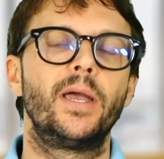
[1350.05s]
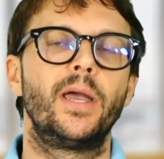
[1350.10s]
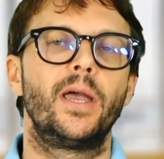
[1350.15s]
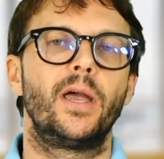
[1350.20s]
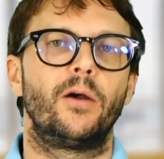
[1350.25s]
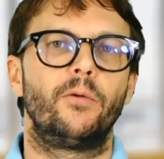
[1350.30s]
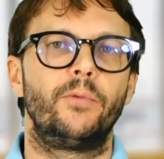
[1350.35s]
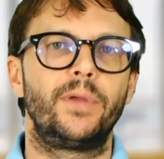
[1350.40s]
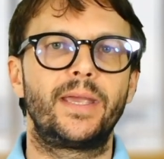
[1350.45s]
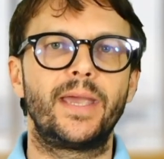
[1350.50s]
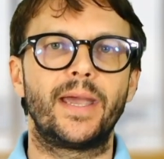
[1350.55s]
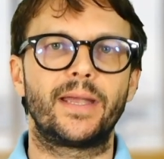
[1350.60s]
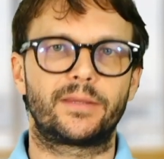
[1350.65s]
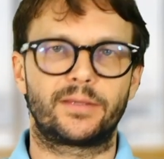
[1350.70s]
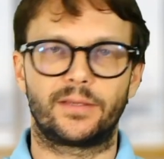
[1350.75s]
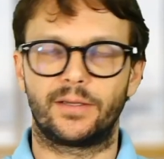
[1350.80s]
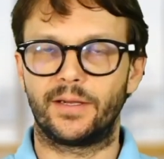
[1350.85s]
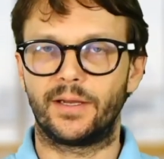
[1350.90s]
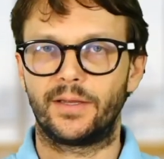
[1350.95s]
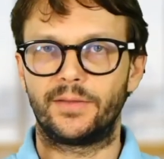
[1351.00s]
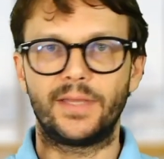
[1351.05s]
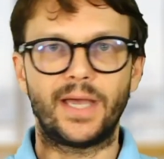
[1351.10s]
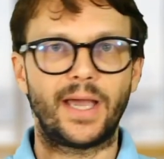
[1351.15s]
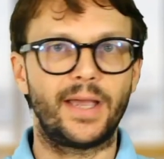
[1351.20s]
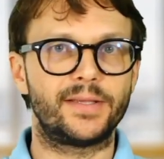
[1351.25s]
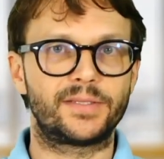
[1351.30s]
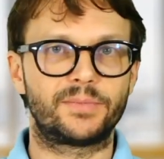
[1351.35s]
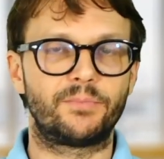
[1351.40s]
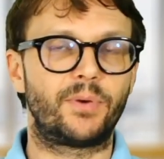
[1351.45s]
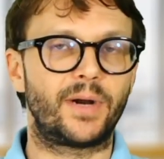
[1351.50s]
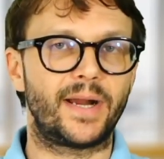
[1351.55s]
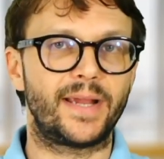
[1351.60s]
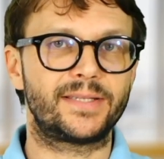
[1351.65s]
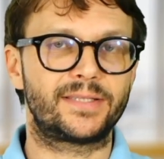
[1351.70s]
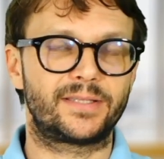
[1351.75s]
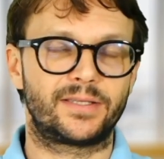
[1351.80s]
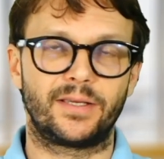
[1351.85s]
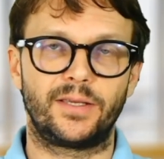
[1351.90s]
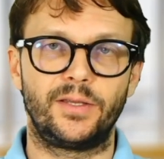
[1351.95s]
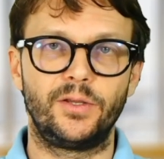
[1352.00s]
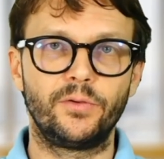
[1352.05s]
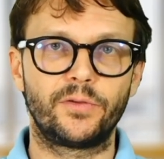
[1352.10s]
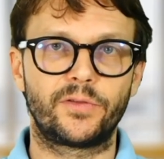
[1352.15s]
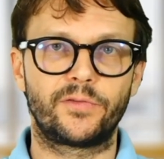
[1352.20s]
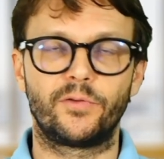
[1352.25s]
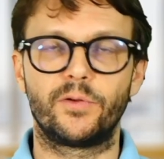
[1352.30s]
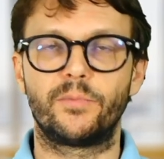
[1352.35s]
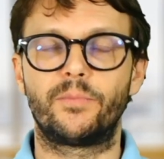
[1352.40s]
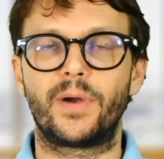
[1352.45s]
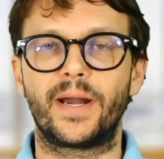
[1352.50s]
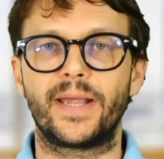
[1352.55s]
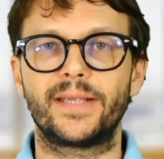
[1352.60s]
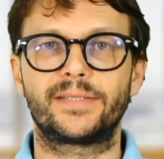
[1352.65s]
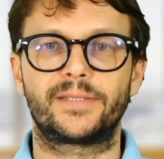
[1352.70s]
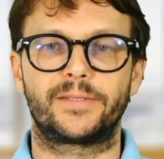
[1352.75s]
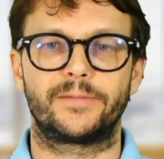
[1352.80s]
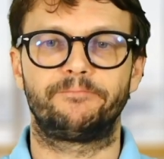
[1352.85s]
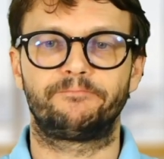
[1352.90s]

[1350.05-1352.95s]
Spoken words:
we get a nice breast, a youthful breast,